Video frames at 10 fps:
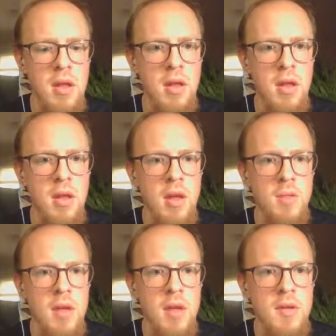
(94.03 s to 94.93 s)

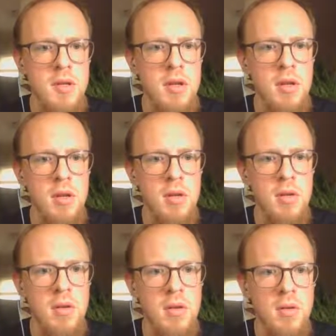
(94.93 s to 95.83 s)

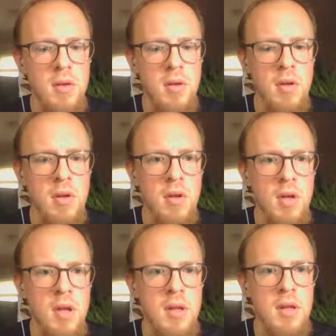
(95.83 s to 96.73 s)
msg2
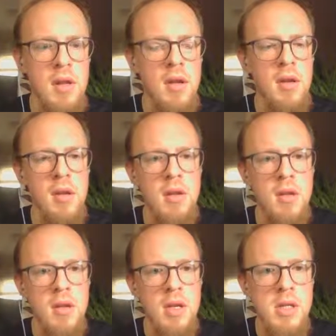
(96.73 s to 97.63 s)
and then
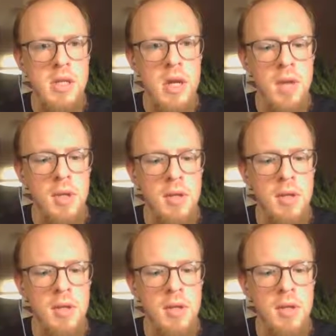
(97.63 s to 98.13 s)
an assignment,